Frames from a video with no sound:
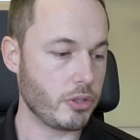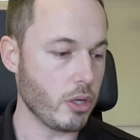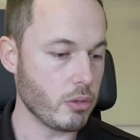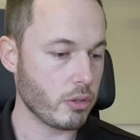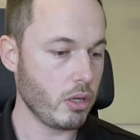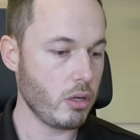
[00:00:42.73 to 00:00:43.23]

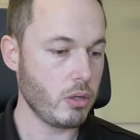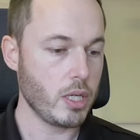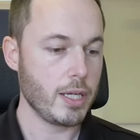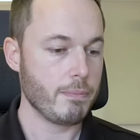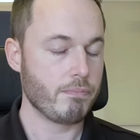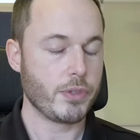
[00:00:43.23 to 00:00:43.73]
Don't go
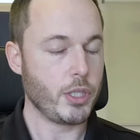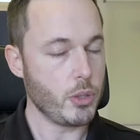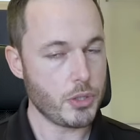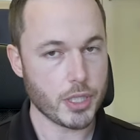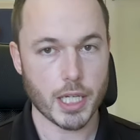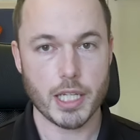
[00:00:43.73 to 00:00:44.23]

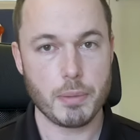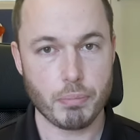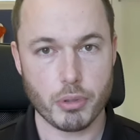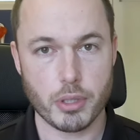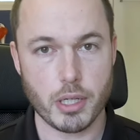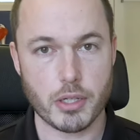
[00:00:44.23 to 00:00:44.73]
using any
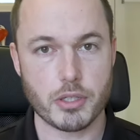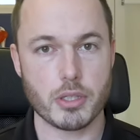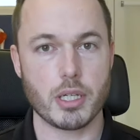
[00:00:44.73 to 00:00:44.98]
products